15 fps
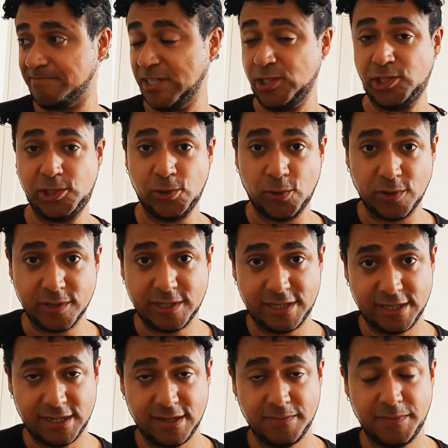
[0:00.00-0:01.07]

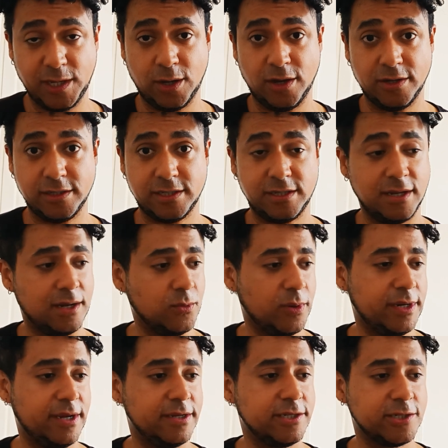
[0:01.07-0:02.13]
shocked, because
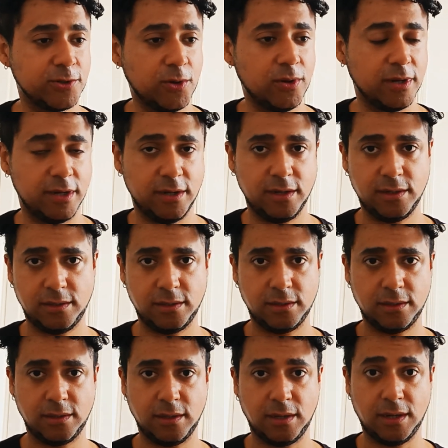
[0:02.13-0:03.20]
when I saw her,
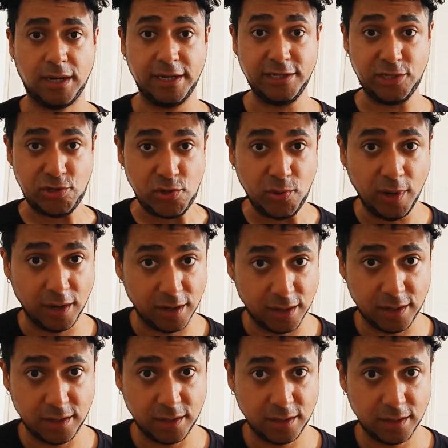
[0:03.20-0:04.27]
I knew
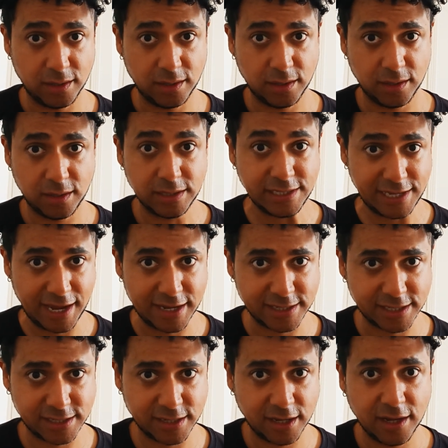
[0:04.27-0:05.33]
her.
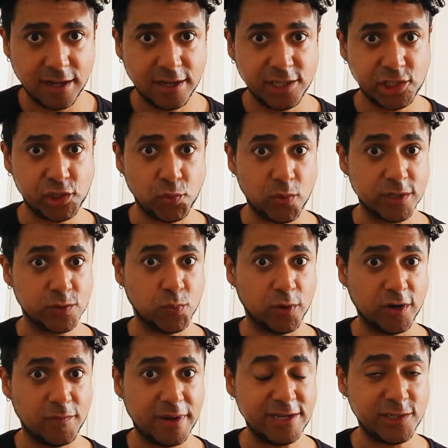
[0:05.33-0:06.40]
Yes, she was
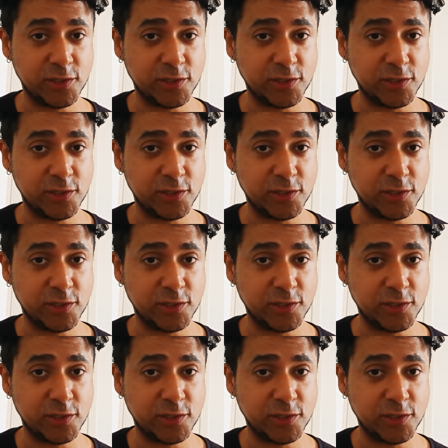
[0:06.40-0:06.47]
one of my